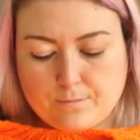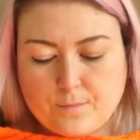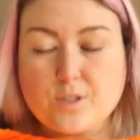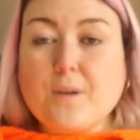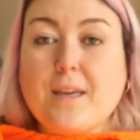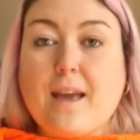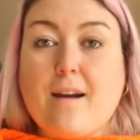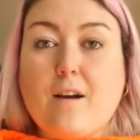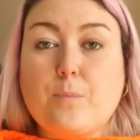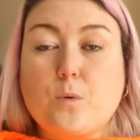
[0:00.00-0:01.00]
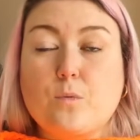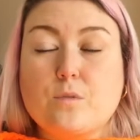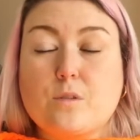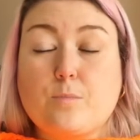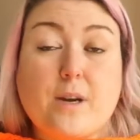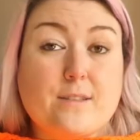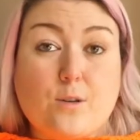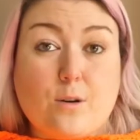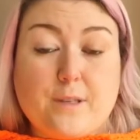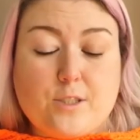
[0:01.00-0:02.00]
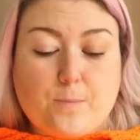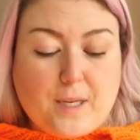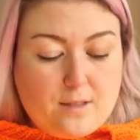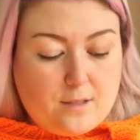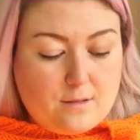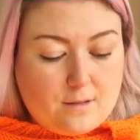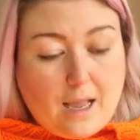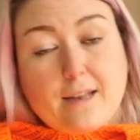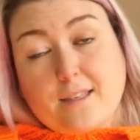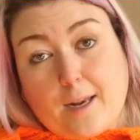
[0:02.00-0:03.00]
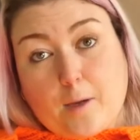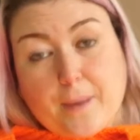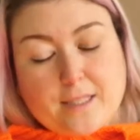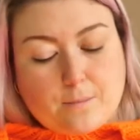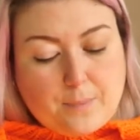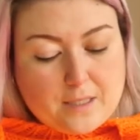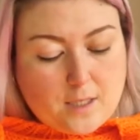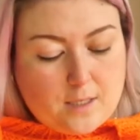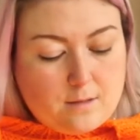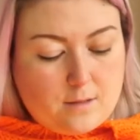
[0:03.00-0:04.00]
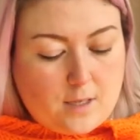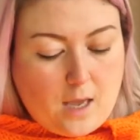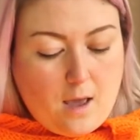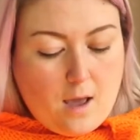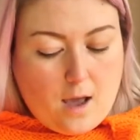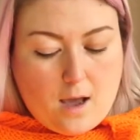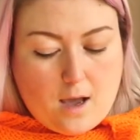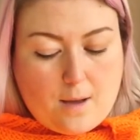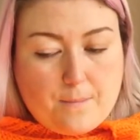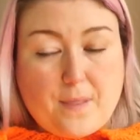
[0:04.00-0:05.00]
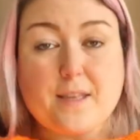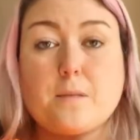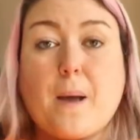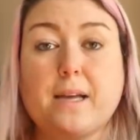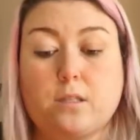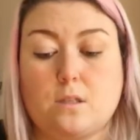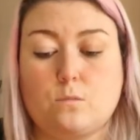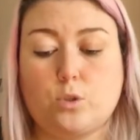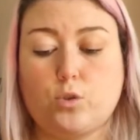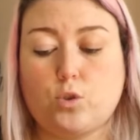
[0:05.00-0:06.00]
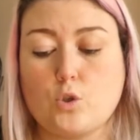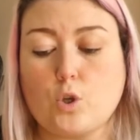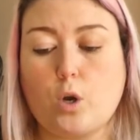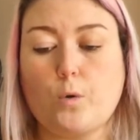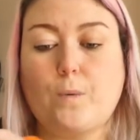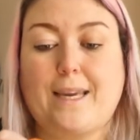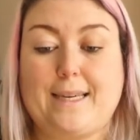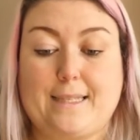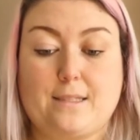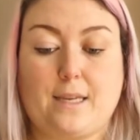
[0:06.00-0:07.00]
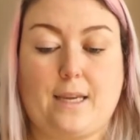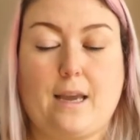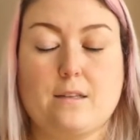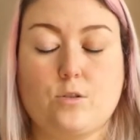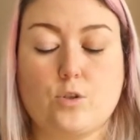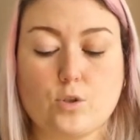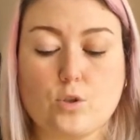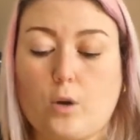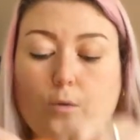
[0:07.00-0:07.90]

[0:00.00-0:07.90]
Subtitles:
So yeah, I bought bright orange buttons and yellow buttons, but this pattern was so easy and so